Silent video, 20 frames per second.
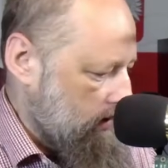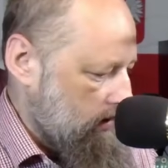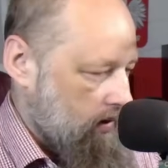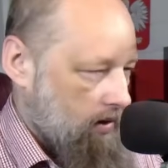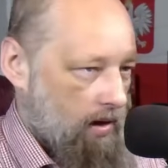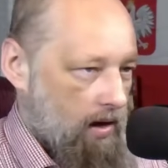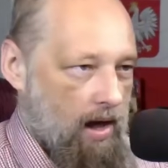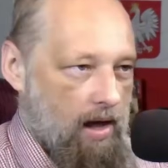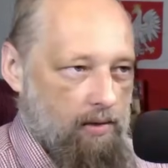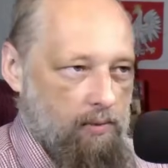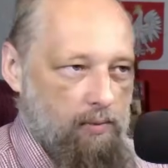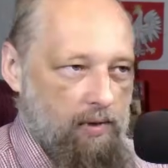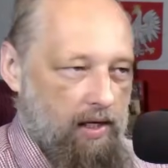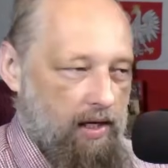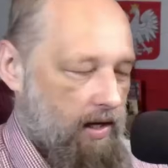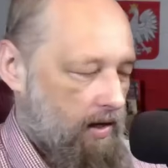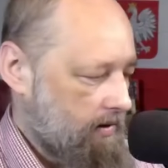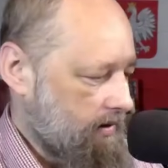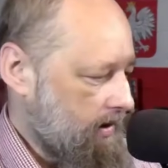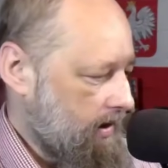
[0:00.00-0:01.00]
And we
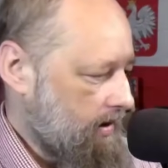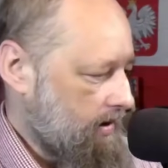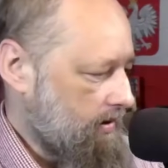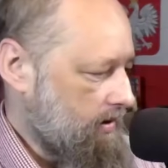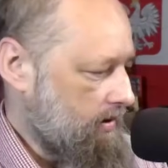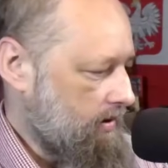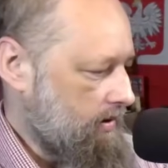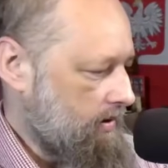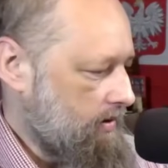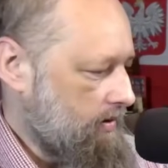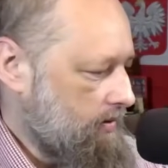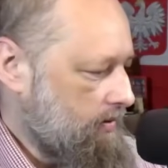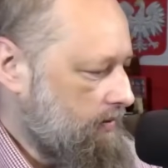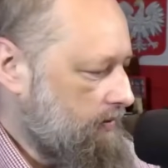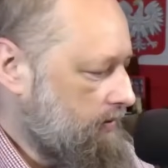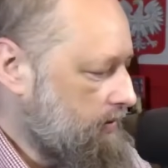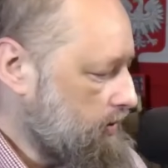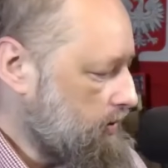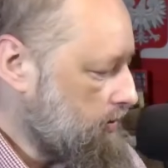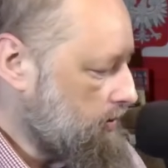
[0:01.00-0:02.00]
had a
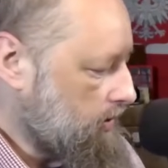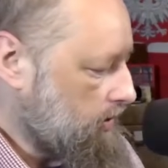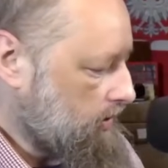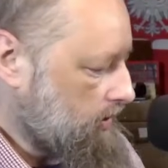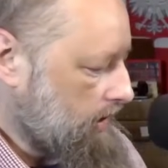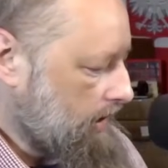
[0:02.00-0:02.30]
few